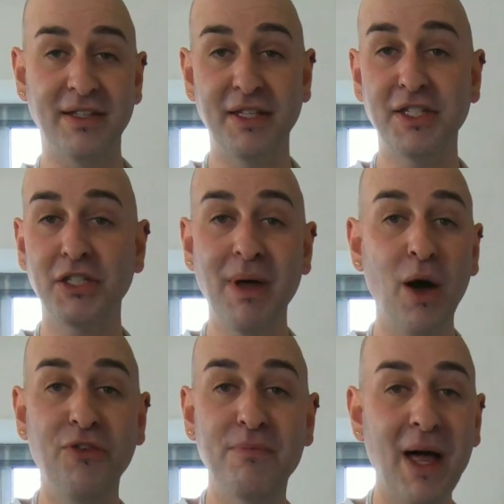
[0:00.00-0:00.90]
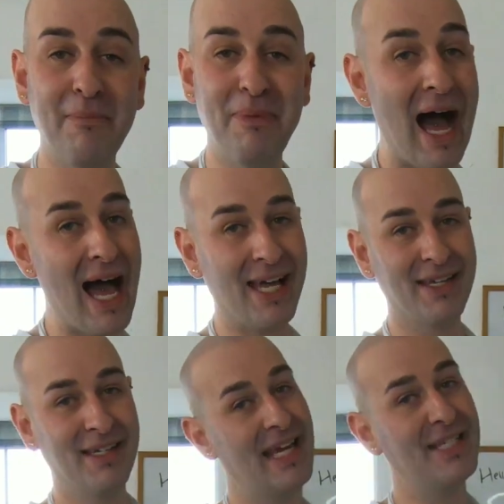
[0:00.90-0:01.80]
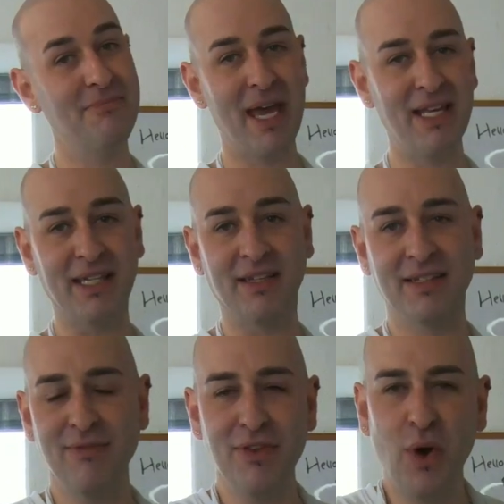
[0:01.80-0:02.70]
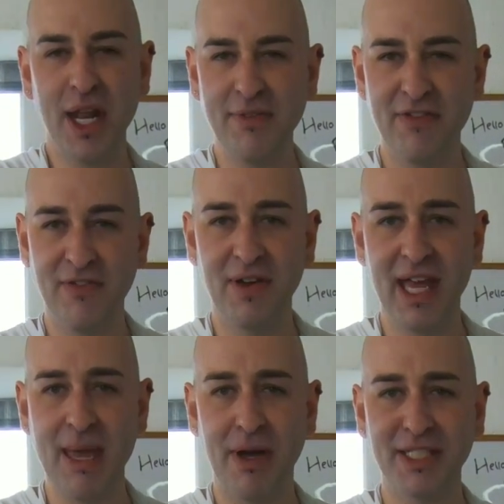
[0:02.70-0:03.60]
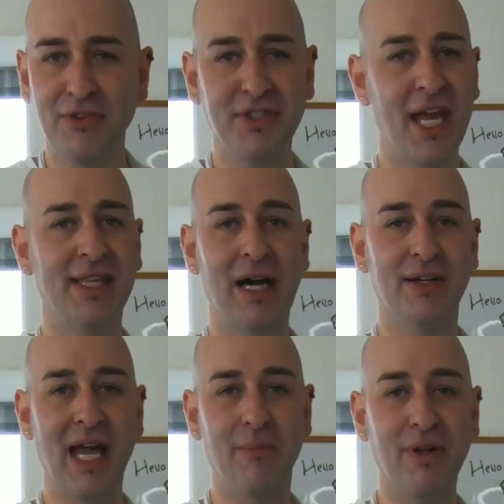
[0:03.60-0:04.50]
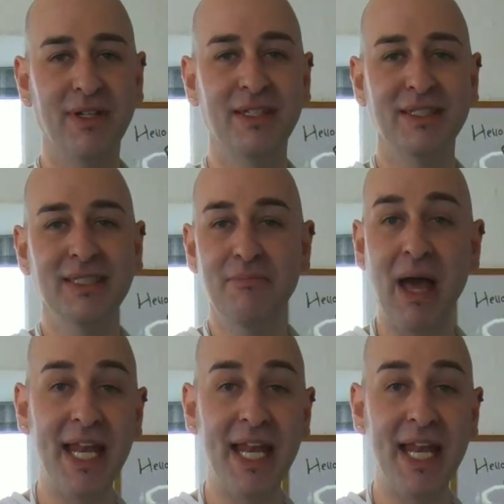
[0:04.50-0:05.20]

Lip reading: The smell from that bag is amazing. I thought I'd ever hear myself saying that on camera. But